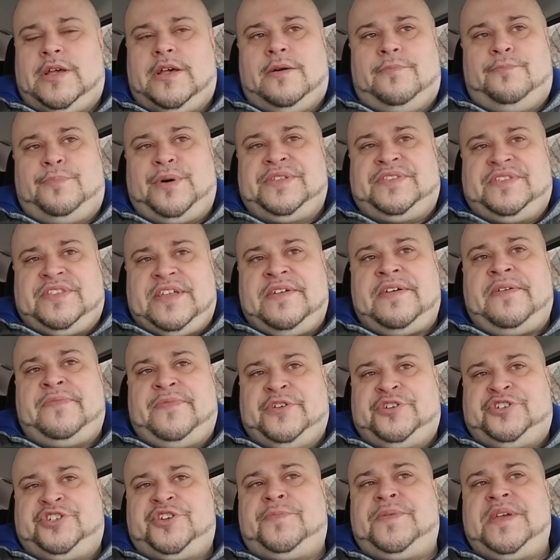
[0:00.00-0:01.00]
But
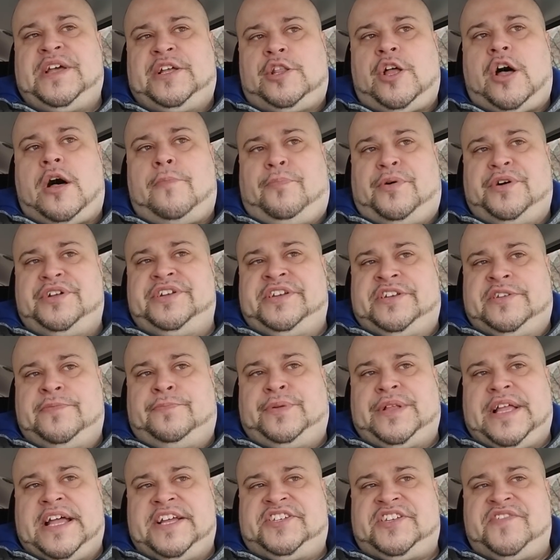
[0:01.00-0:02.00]
there should be a law put into
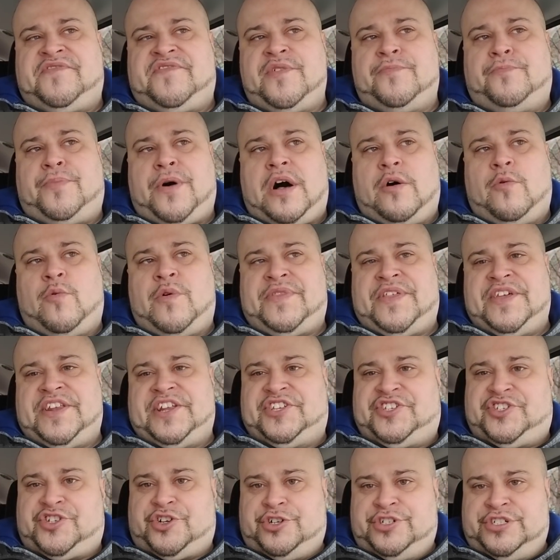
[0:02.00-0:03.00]
place. If you bought within a
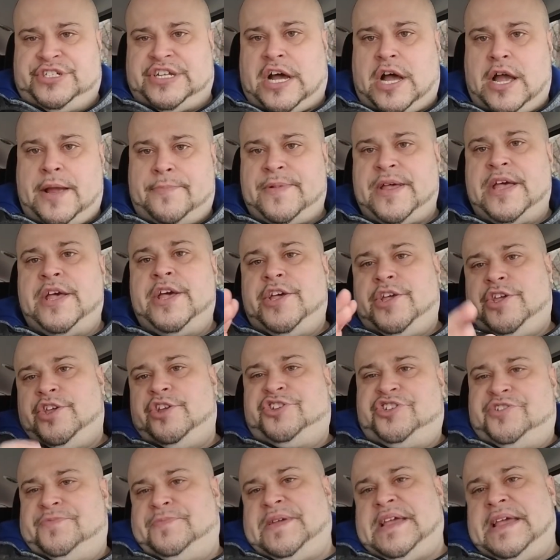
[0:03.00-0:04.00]
certain time, you
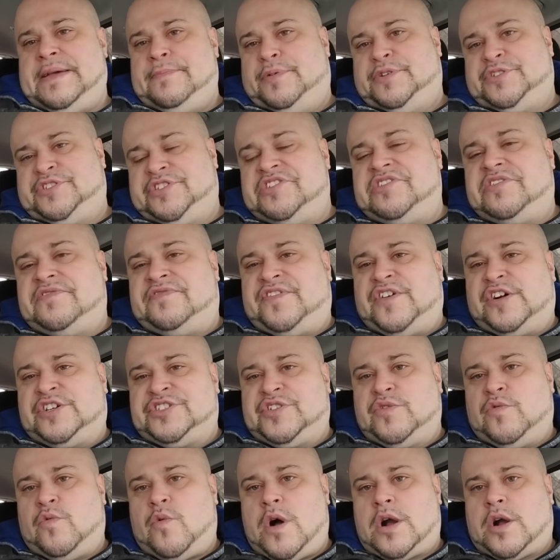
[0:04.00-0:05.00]
should be able to
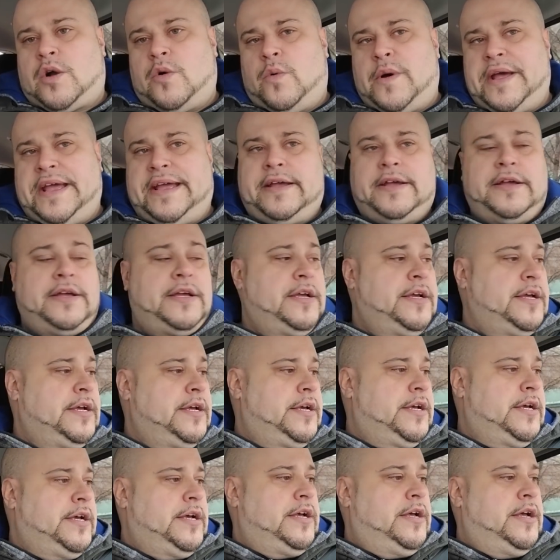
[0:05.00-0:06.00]
default and walk away.
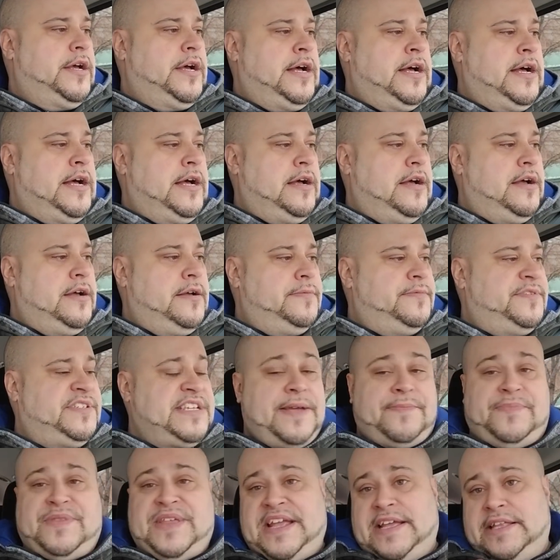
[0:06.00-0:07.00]

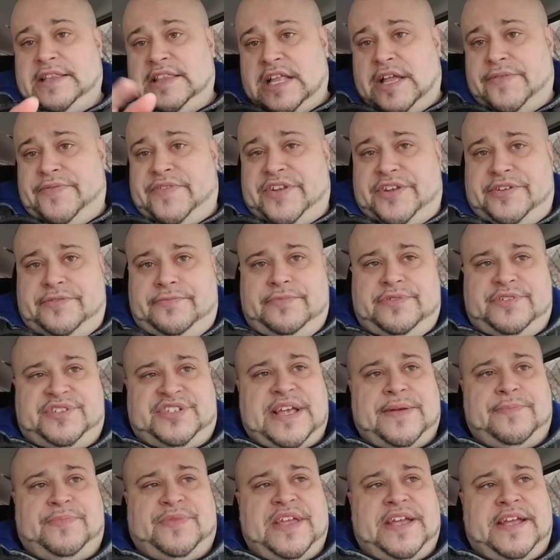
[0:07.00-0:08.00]
Same thing in London.
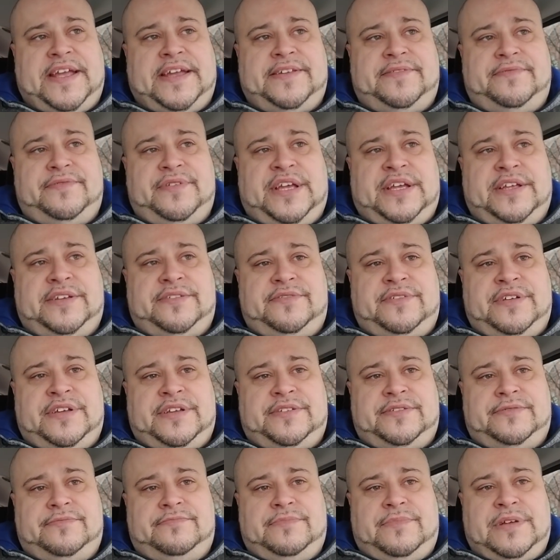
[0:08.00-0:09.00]
Same thing
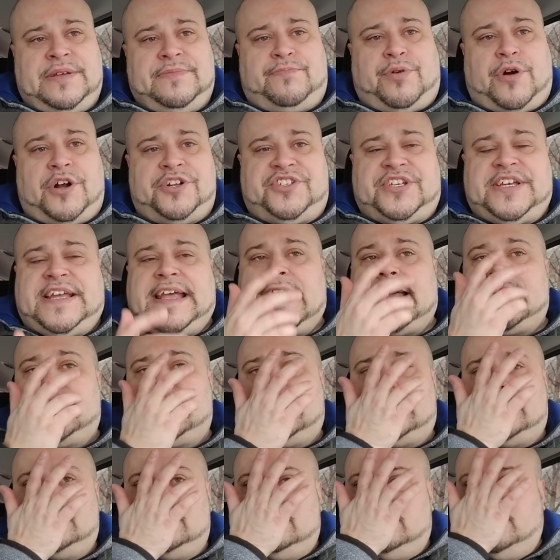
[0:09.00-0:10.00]
in parts of
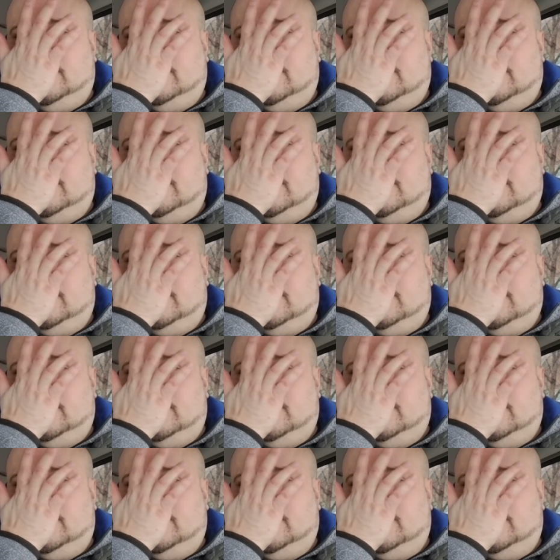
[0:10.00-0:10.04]
Canada.